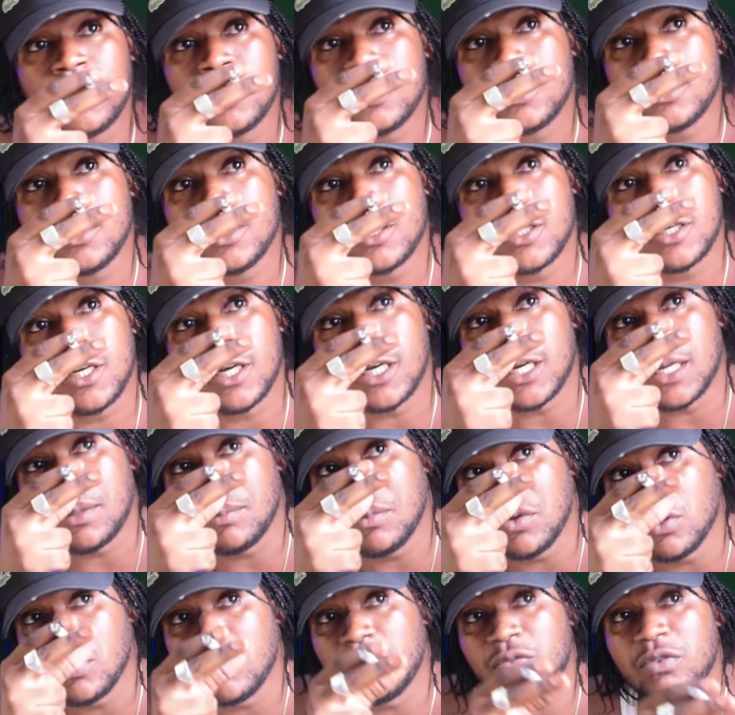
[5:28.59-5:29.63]
Yeah, cause them
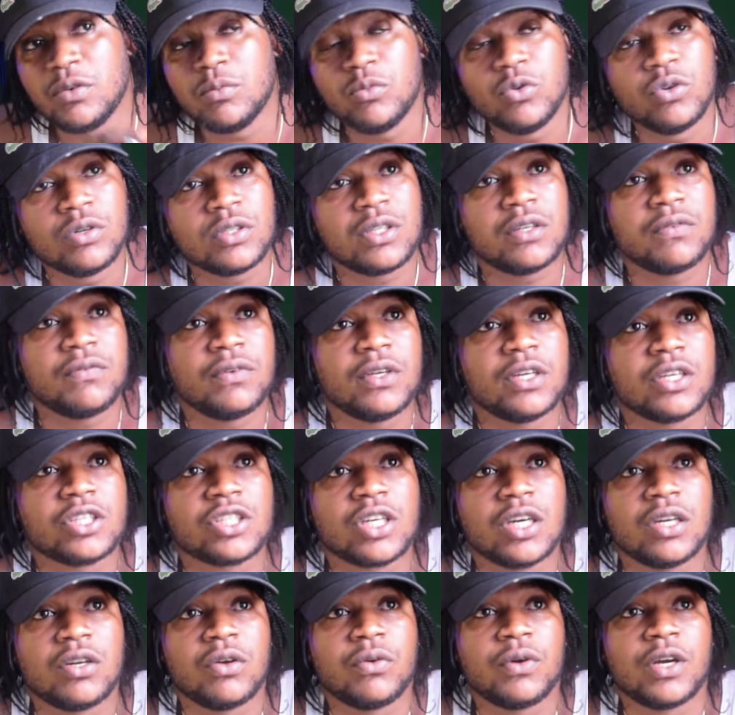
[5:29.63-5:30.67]
love the
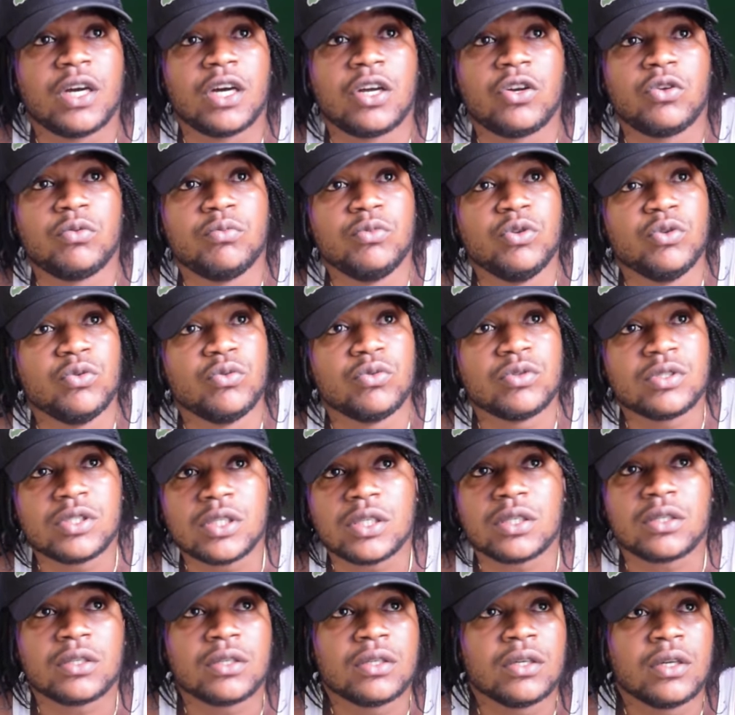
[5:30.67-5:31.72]
motivation we have the music.
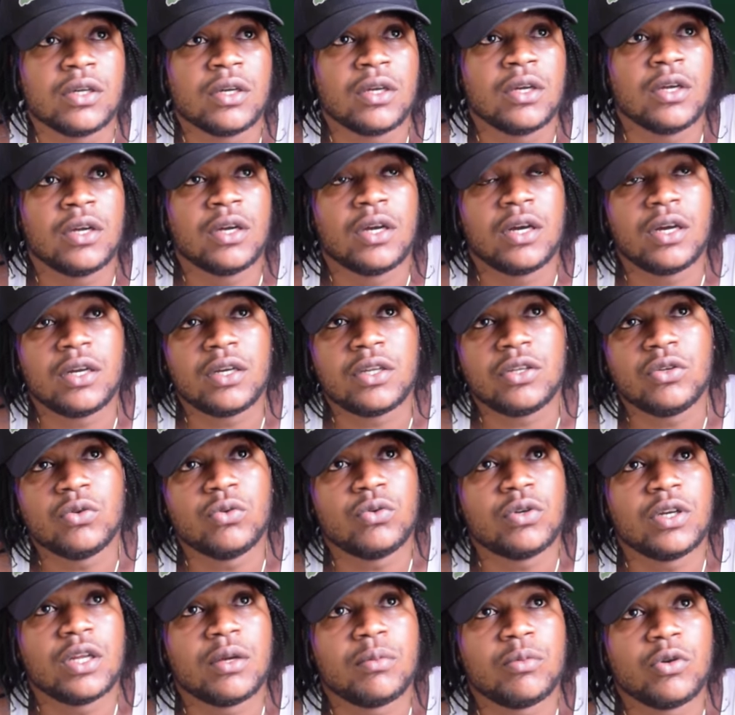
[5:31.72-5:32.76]
And the
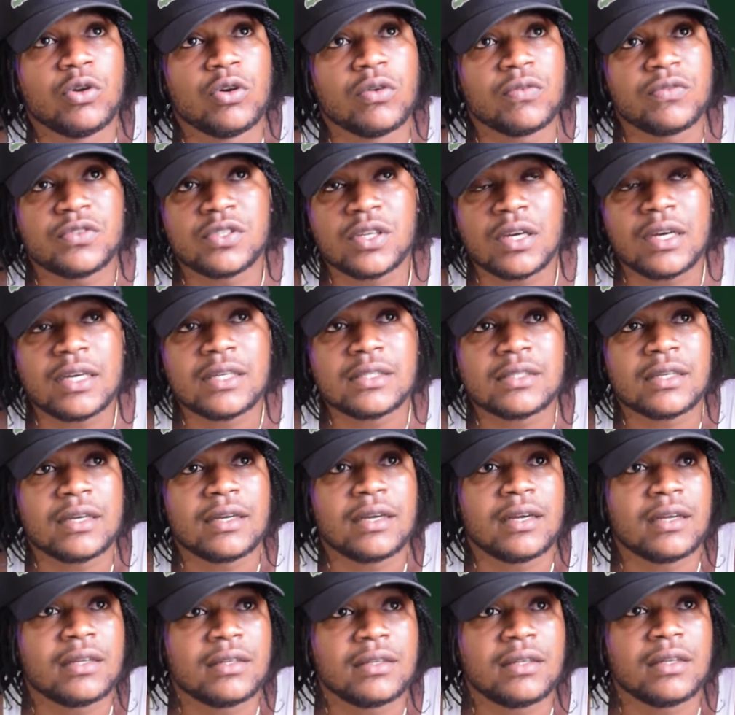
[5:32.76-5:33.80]
youth them love Zai Zai
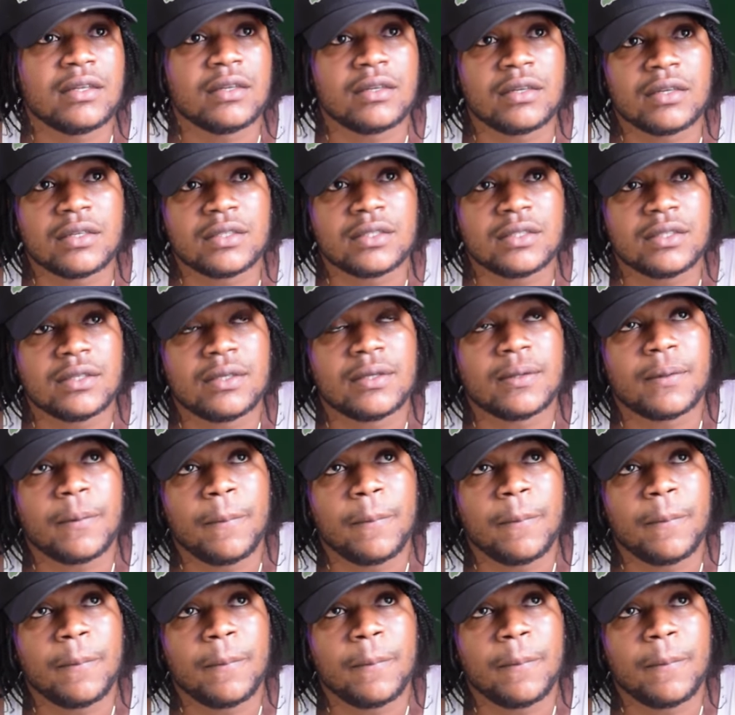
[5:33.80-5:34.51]
and thing, you see it?